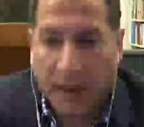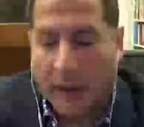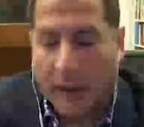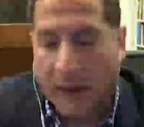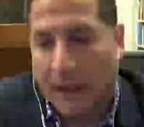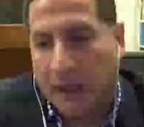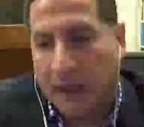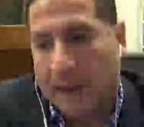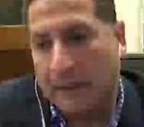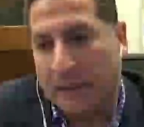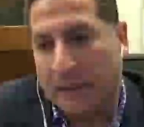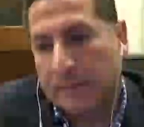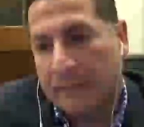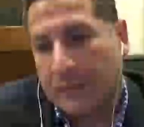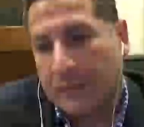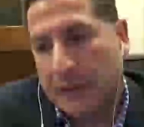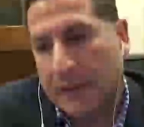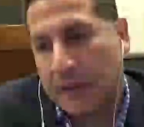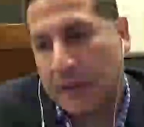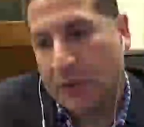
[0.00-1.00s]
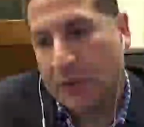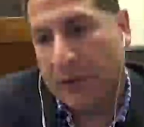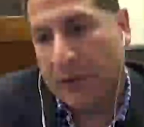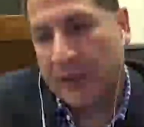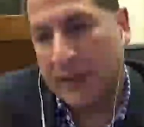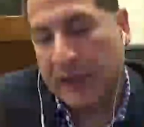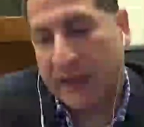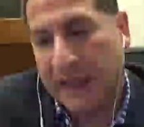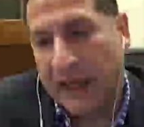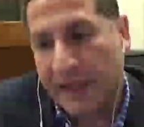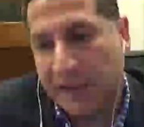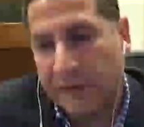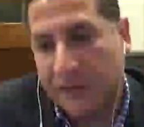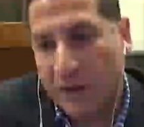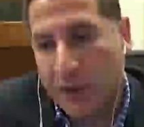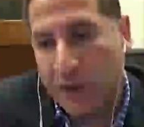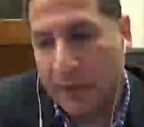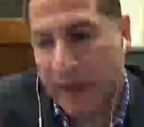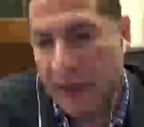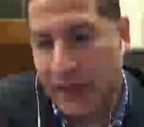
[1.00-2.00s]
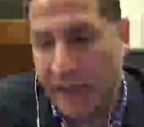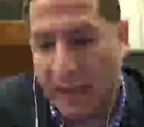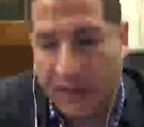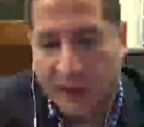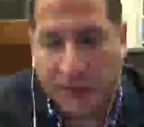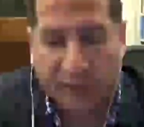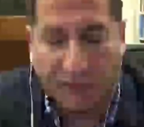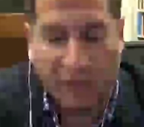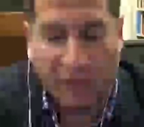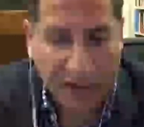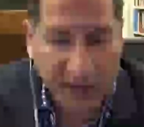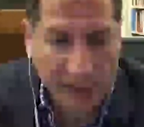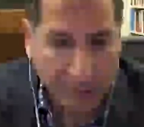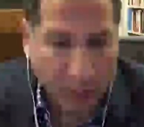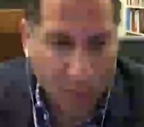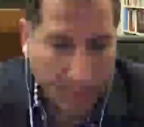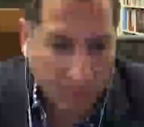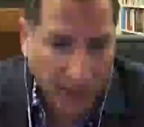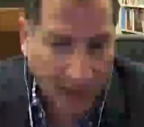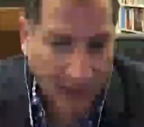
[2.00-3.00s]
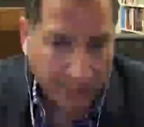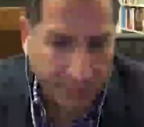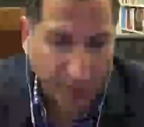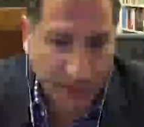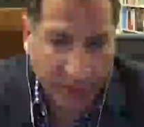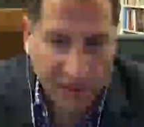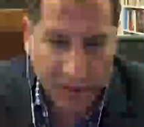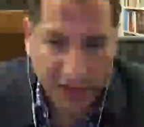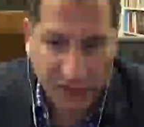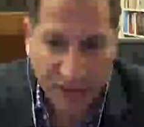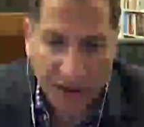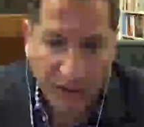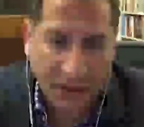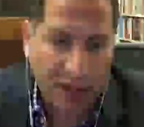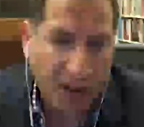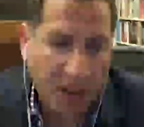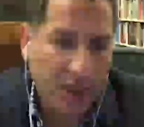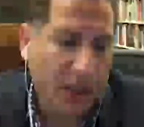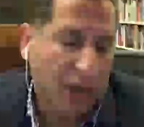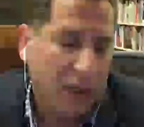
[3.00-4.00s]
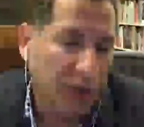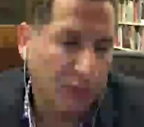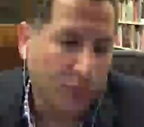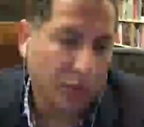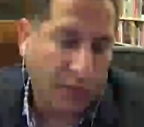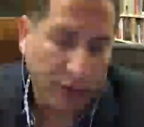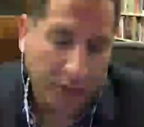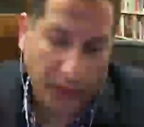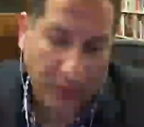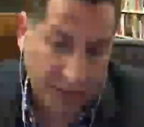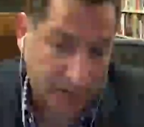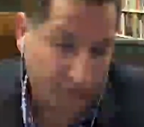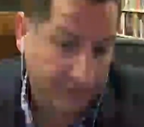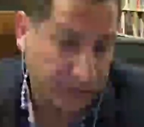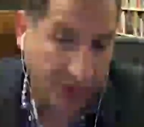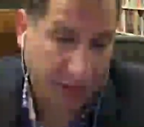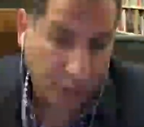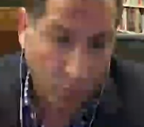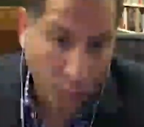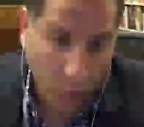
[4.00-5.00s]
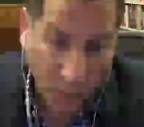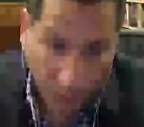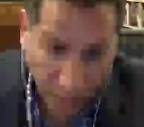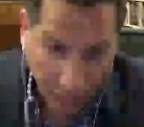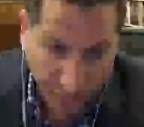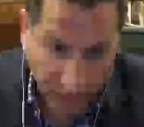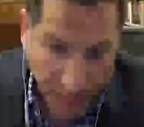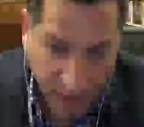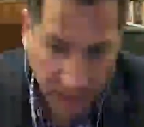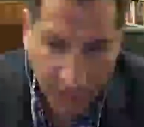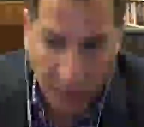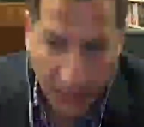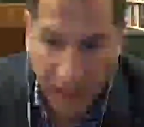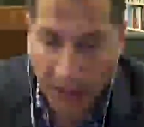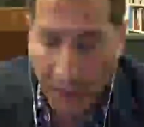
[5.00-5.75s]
In the case of the UAE, it has a very small population. It's very wealthy.